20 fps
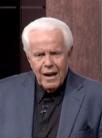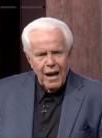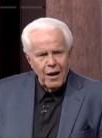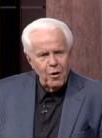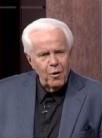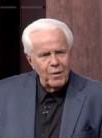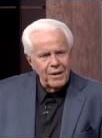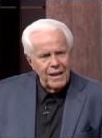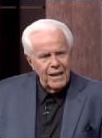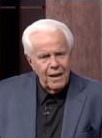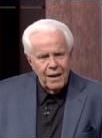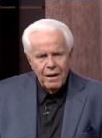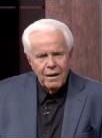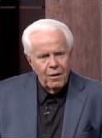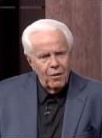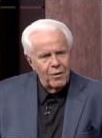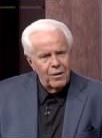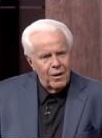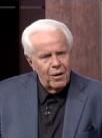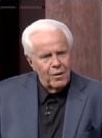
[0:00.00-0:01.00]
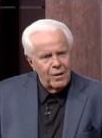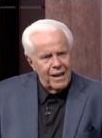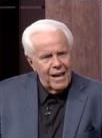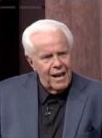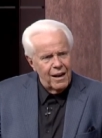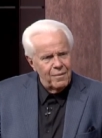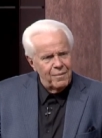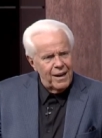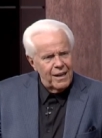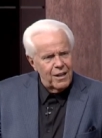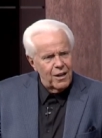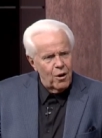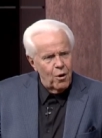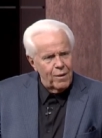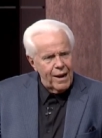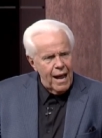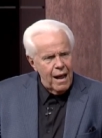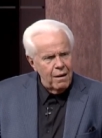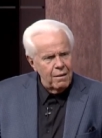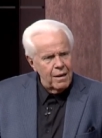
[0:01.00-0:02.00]
got on the, uh, on, on the elevator to go
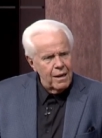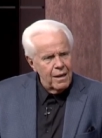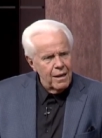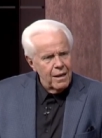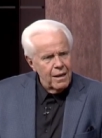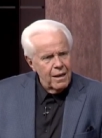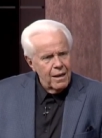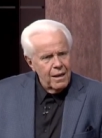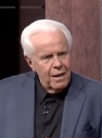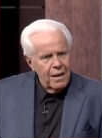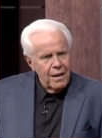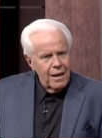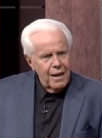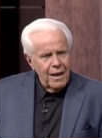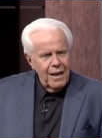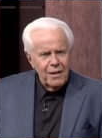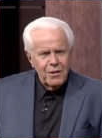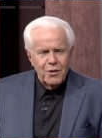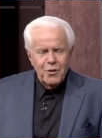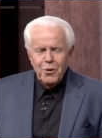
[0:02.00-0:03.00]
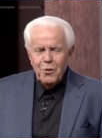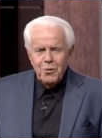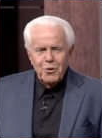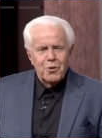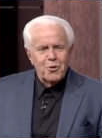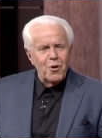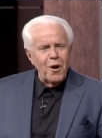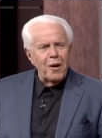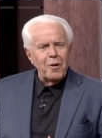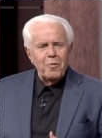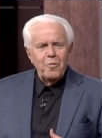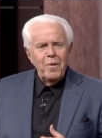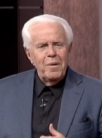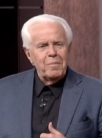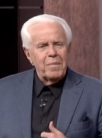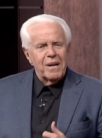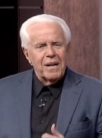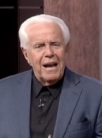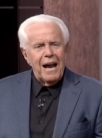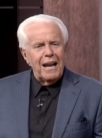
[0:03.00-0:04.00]
down, and two drunk
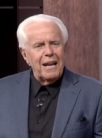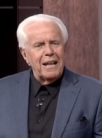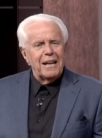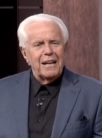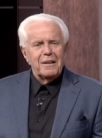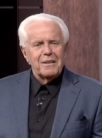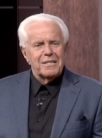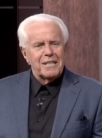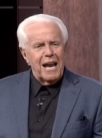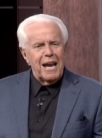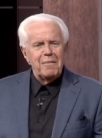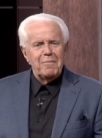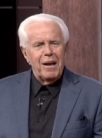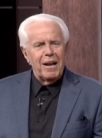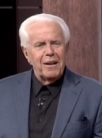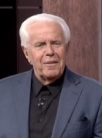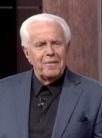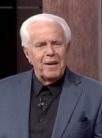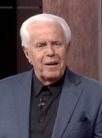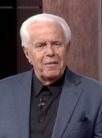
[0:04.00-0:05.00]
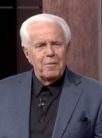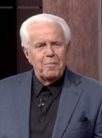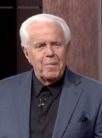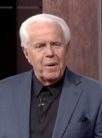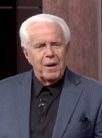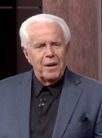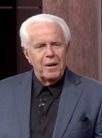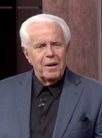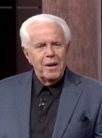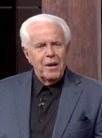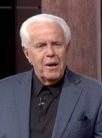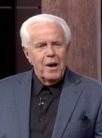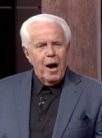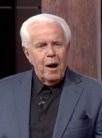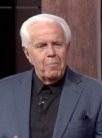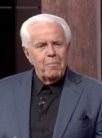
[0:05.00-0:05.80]
women got in the same elevator with me. A